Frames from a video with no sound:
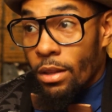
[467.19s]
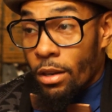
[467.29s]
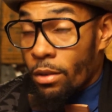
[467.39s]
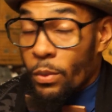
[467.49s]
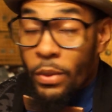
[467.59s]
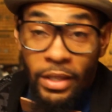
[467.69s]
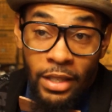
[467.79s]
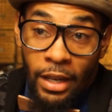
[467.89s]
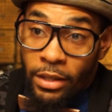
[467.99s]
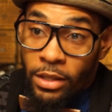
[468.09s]
are really
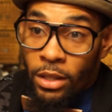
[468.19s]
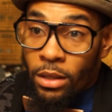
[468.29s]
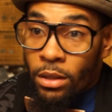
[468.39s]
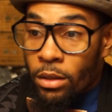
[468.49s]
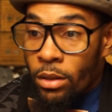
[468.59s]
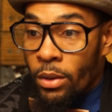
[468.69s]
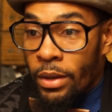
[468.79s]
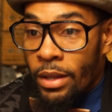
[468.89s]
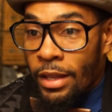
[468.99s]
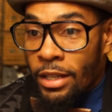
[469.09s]
talented,
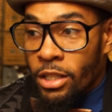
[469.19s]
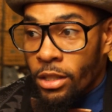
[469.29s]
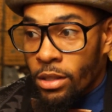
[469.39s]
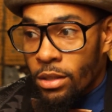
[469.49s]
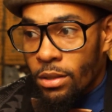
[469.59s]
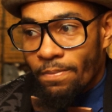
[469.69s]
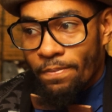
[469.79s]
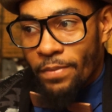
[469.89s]
and they just